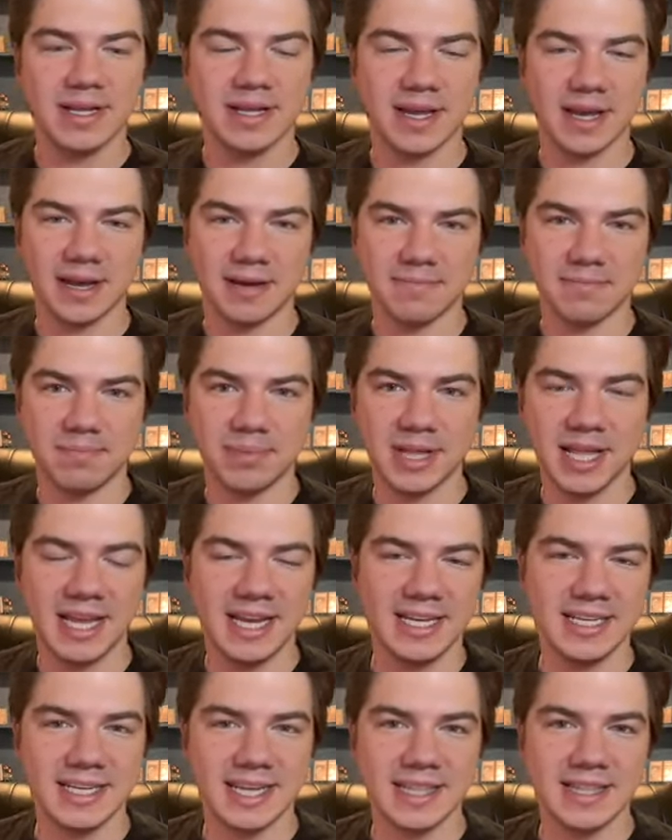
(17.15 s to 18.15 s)
um,
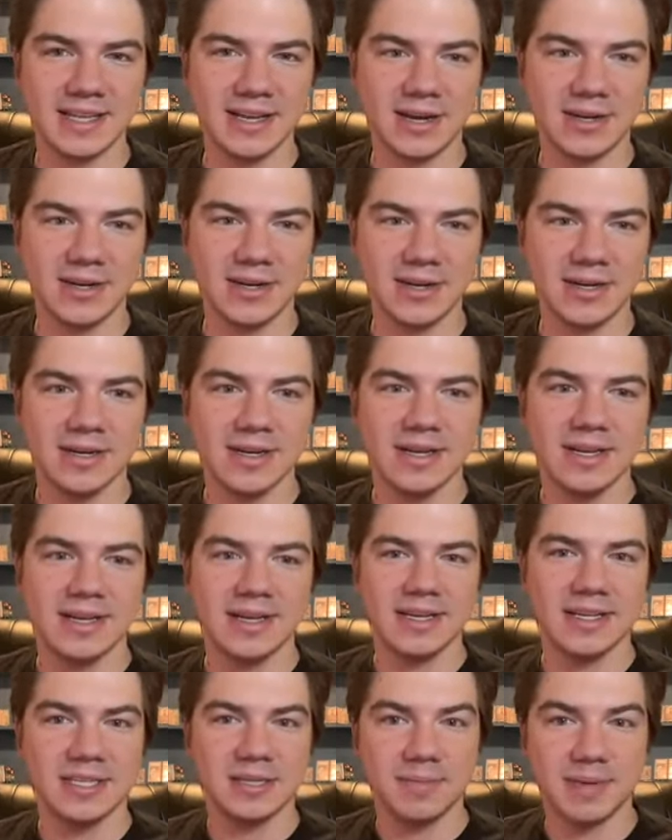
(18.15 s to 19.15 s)
playing Death Younger
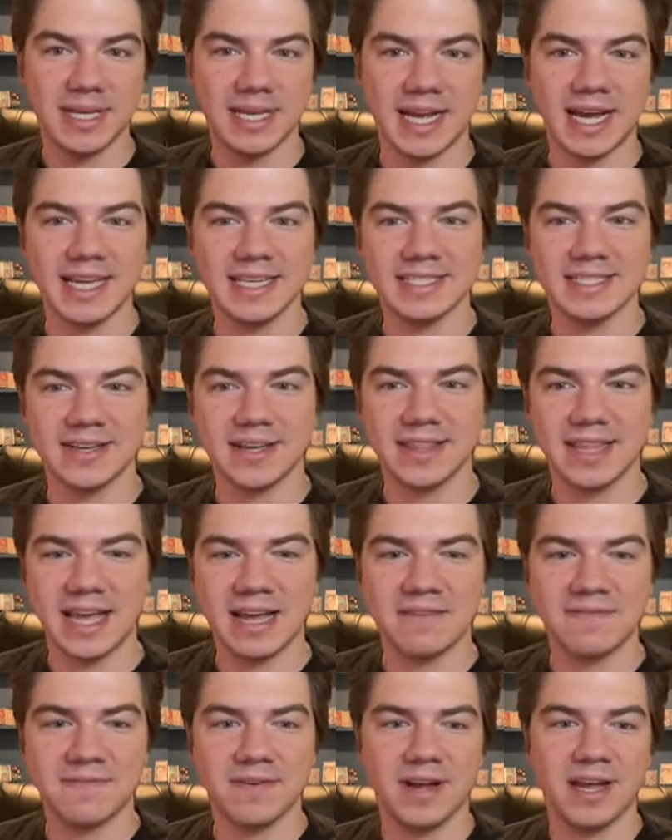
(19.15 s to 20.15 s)
to be nice on
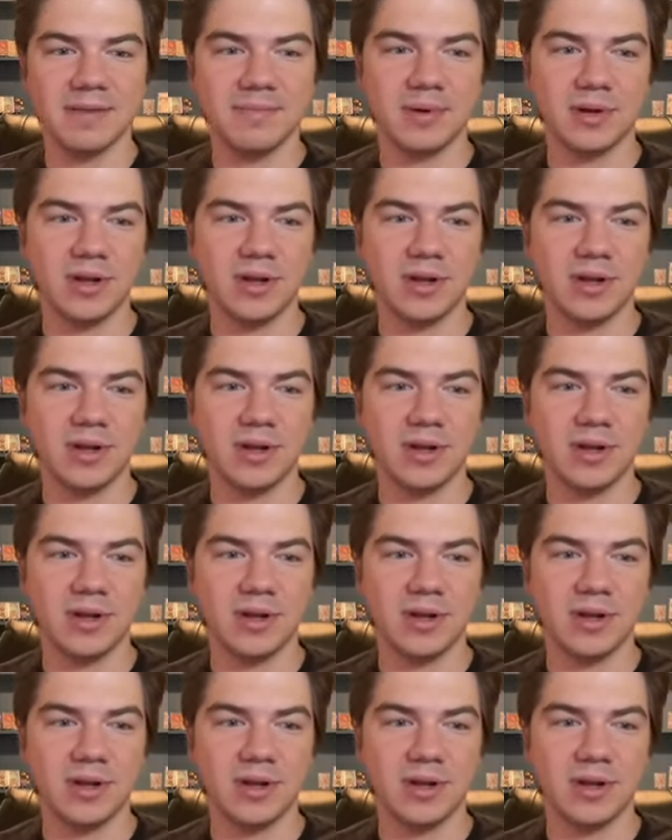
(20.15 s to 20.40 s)
that front.